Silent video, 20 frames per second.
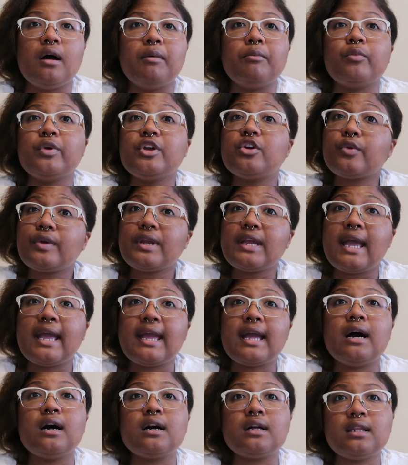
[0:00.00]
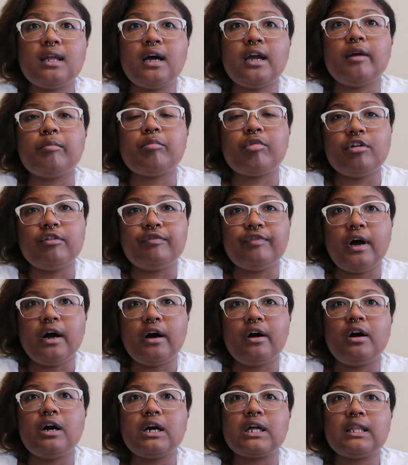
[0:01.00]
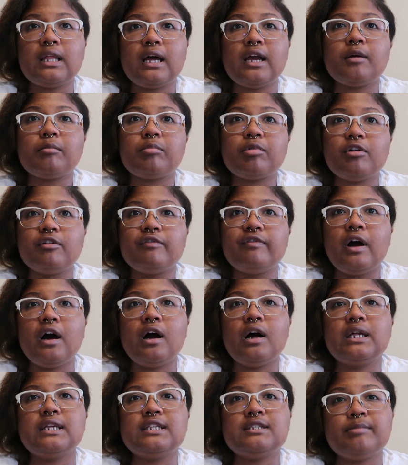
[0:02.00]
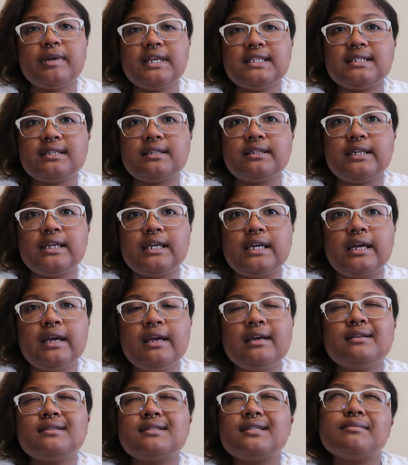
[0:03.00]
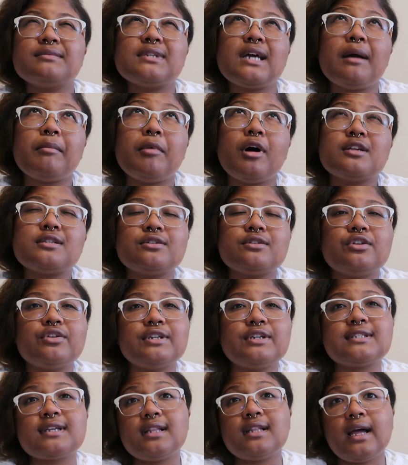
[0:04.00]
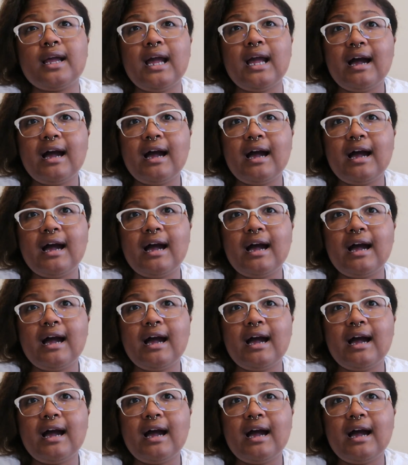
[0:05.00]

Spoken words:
We create a client profile. A client profile is basically sometimes also known as a client